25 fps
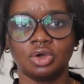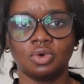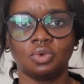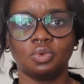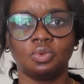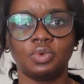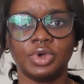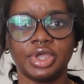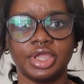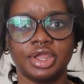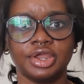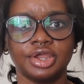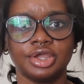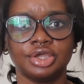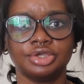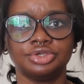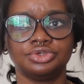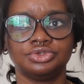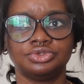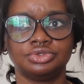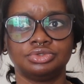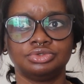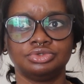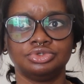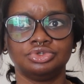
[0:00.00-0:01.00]
where
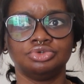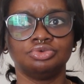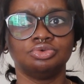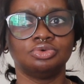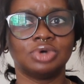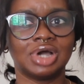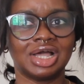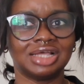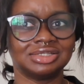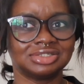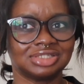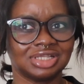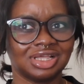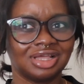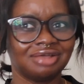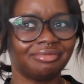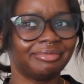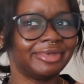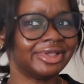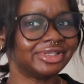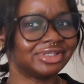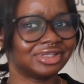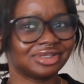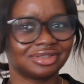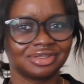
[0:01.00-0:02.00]
you answer
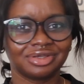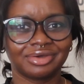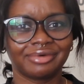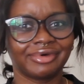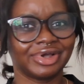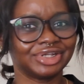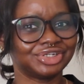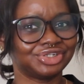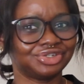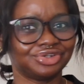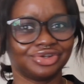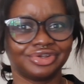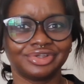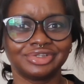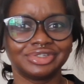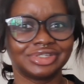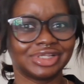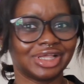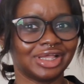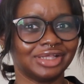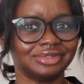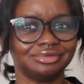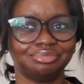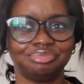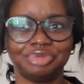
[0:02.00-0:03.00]
basically questions
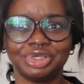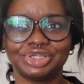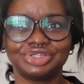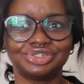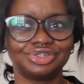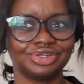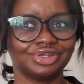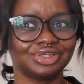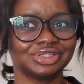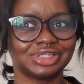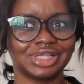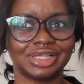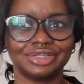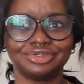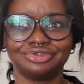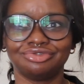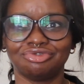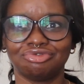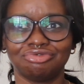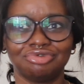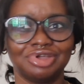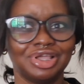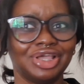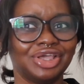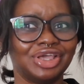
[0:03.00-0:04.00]
and pictures, and
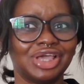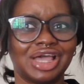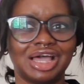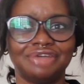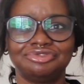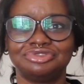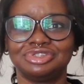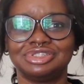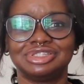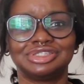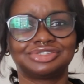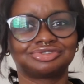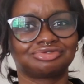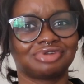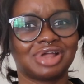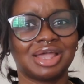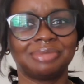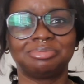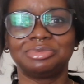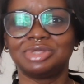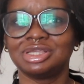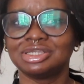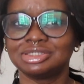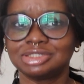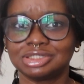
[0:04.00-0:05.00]
you have to
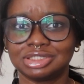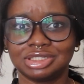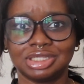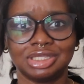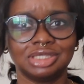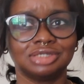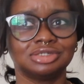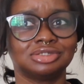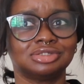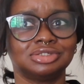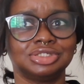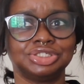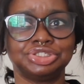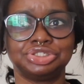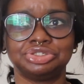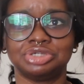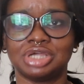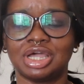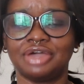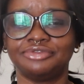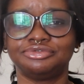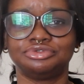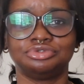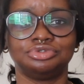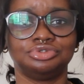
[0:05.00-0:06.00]
describe things in English. You
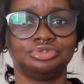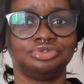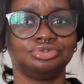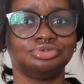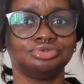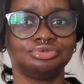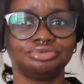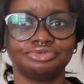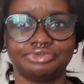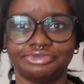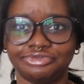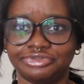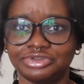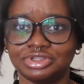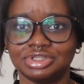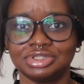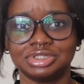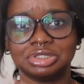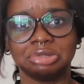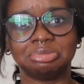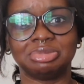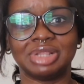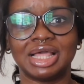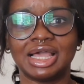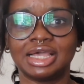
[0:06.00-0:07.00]
have to fill in
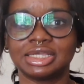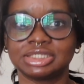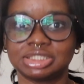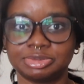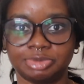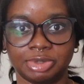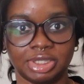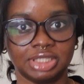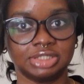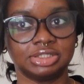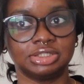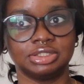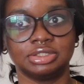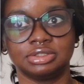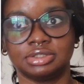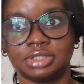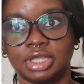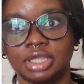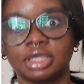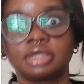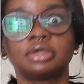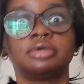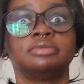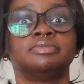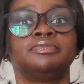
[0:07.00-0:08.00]
the blank spaces.
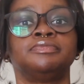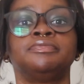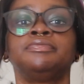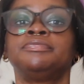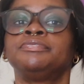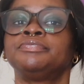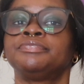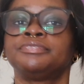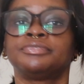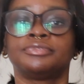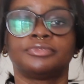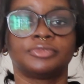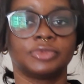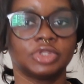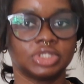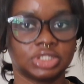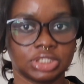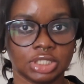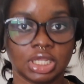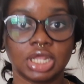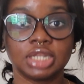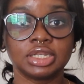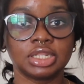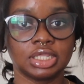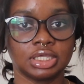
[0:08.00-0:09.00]
Like, it's
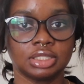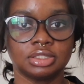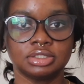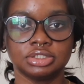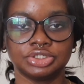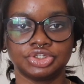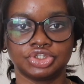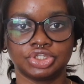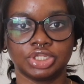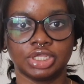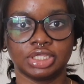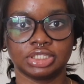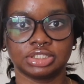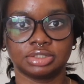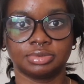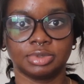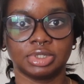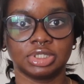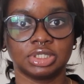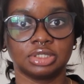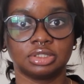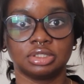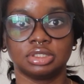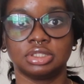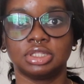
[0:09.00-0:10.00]
an English test
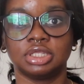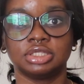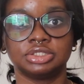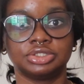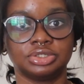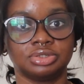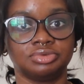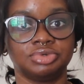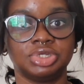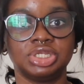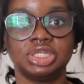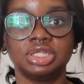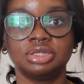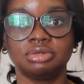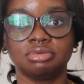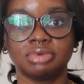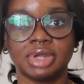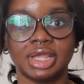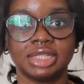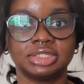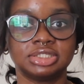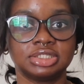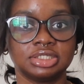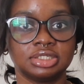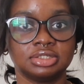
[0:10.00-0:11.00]
basically. There's the reading,
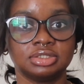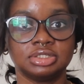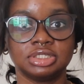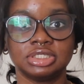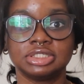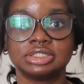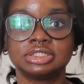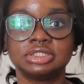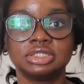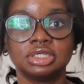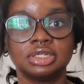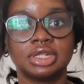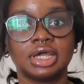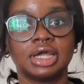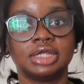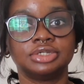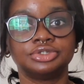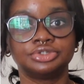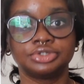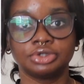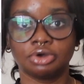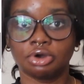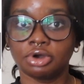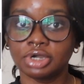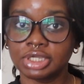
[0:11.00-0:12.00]
writing, listening,
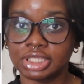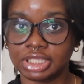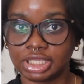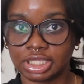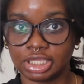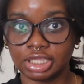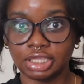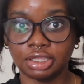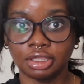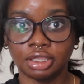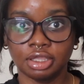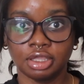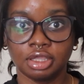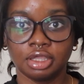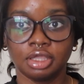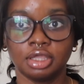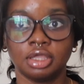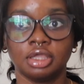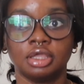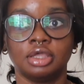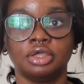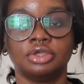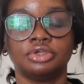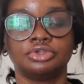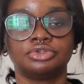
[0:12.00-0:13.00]
and talking.
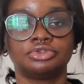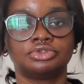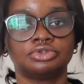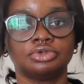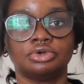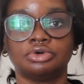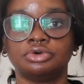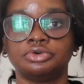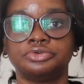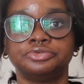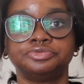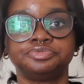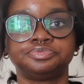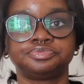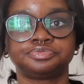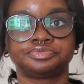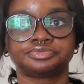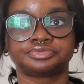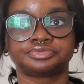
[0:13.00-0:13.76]
So